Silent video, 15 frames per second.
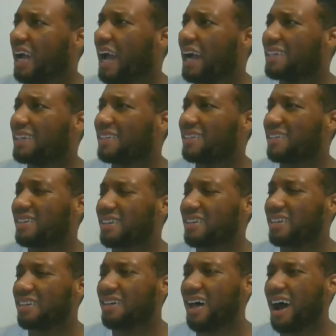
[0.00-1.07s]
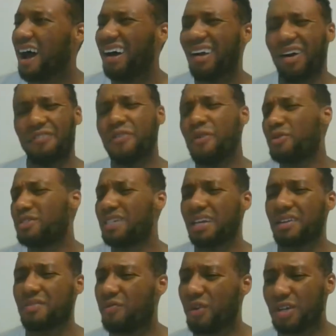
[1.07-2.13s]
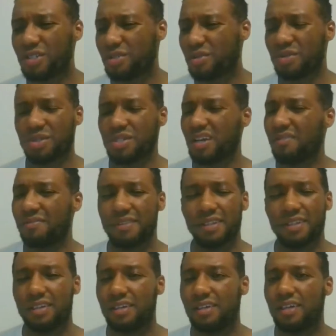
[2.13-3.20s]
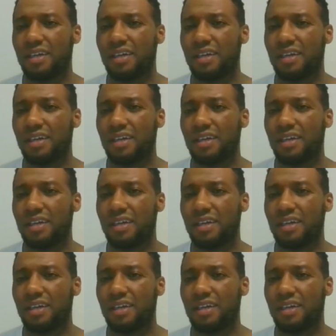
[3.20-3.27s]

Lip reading: and I don't know, I think we were sending voice notes or something, didn't it?